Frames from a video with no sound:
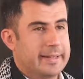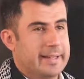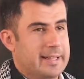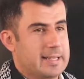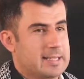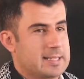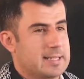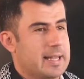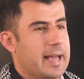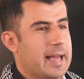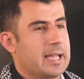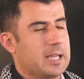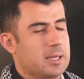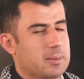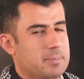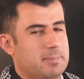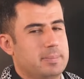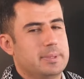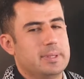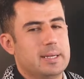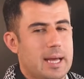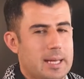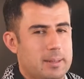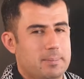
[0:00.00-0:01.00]
It's like
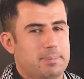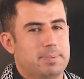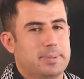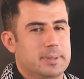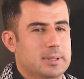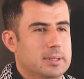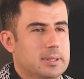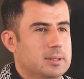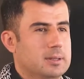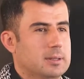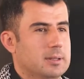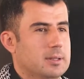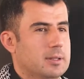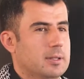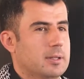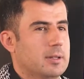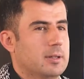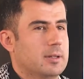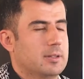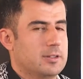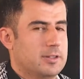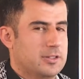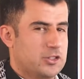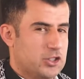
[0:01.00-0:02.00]
b and p,
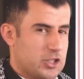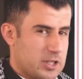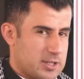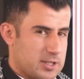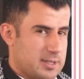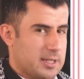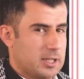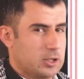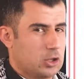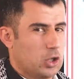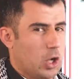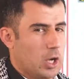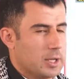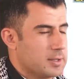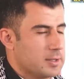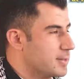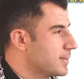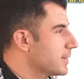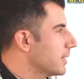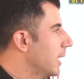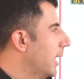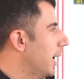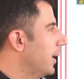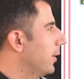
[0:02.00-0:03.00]
just the dots,